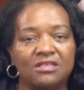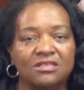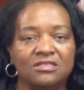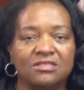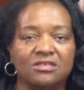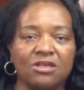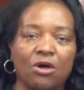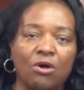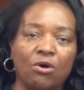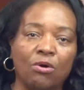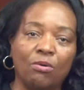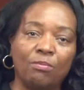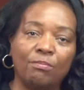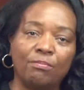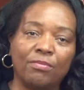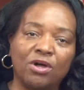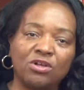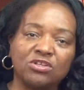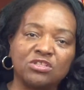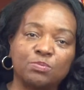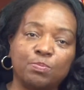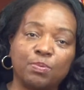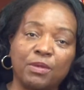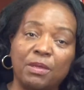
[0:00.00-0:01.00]
So
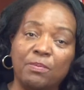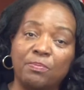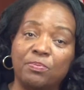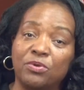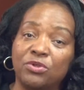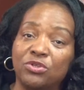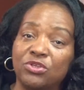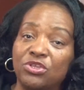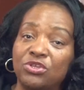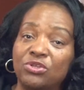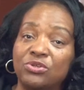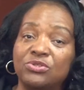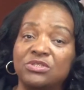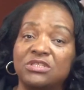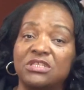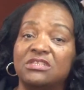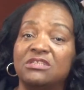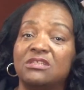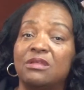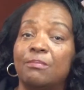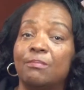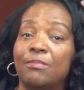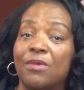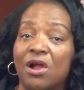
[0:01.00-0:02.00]
most people
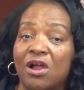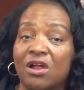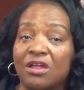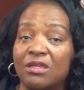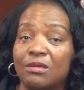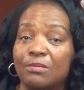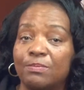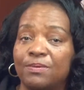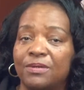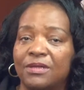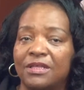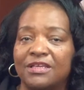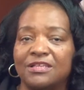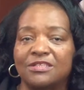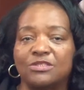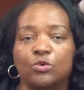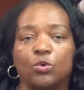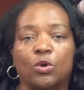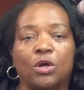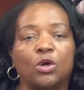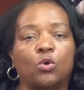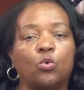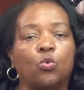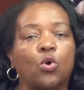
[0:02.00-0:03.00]
using the marketplace
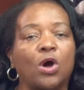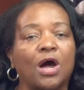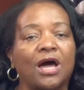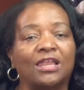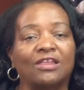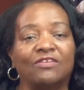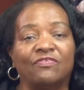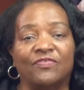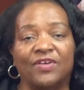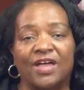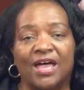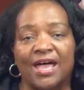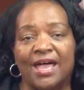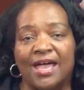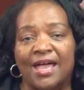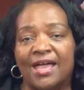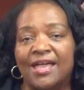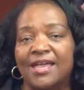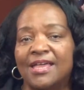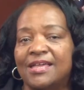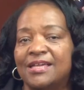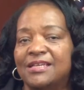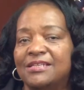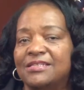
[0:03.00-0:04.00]
will qualify
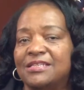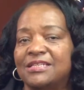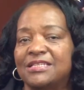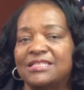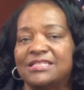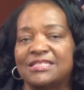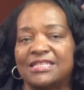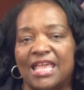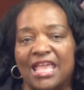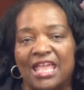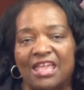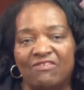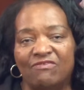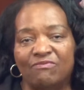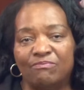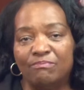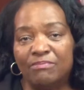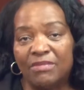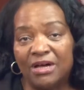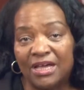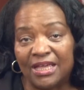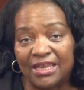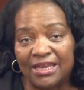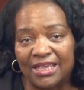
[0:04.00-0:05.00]
to save
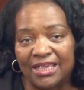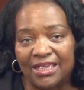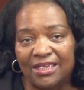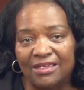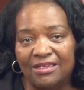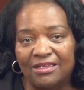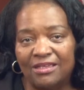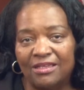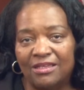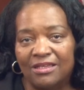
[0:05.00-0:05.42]
money.